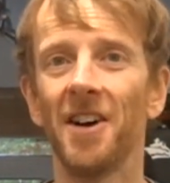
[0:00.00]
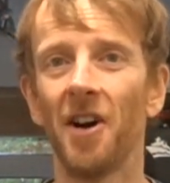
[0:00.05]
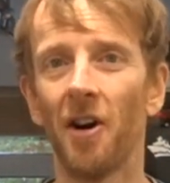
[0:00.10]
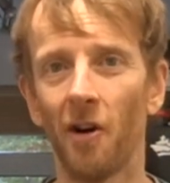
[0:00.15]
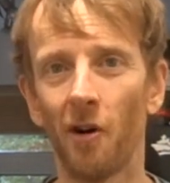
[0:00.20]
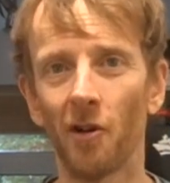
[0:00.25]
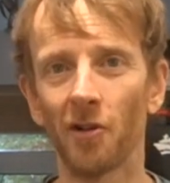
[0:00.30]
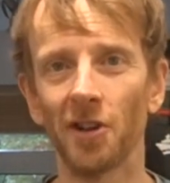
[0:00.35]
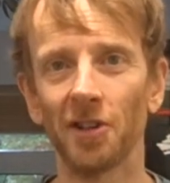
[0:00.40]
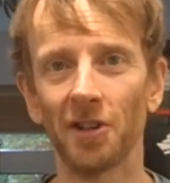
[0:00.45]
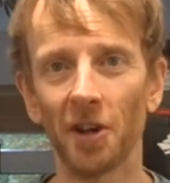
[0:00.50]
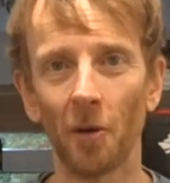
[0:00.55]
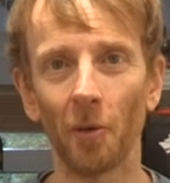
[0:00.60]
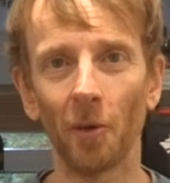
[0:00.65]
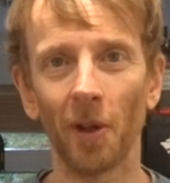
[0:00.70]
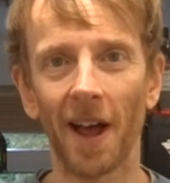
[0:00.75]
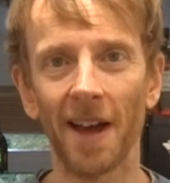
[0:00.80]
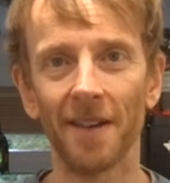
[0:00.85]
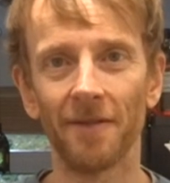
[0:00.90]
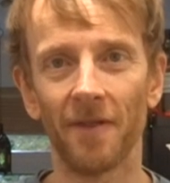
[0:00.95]
or you don't
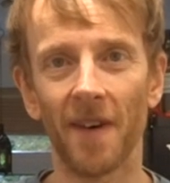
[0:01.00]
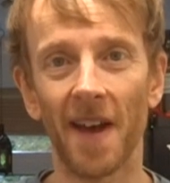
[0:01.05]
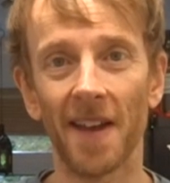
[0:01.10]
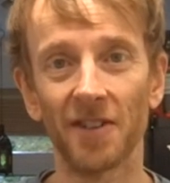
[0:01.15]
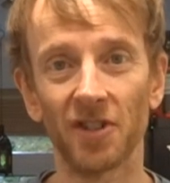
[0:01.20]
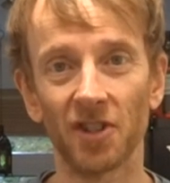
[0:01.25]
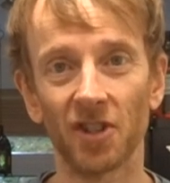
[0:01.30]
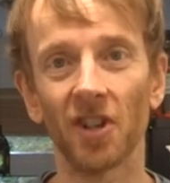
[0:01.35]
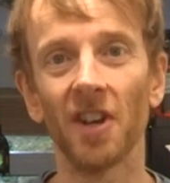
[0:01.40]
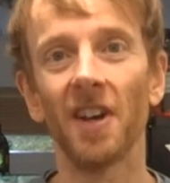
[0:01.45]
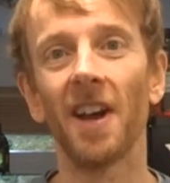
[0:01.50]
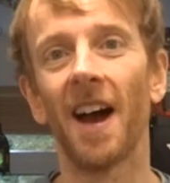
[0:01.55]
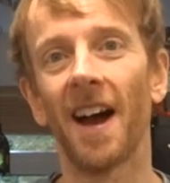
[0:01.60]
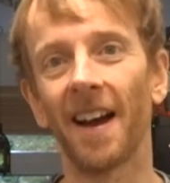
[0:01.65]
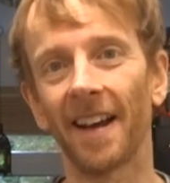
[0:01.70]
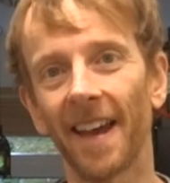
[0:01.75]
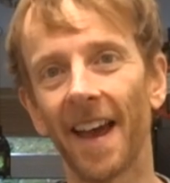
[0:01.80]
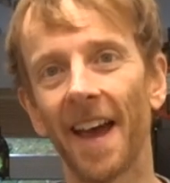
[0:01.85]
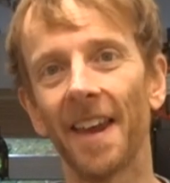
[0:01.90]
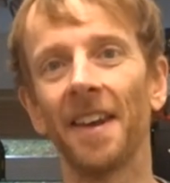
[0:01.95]
like veg,
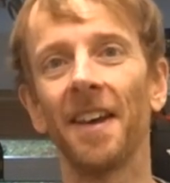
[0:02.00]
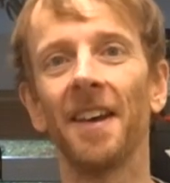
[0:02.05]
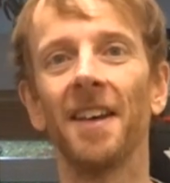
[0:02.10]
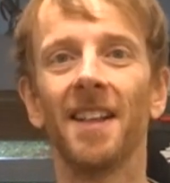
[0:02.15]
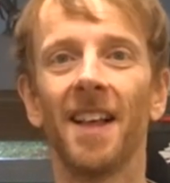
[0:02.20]
again,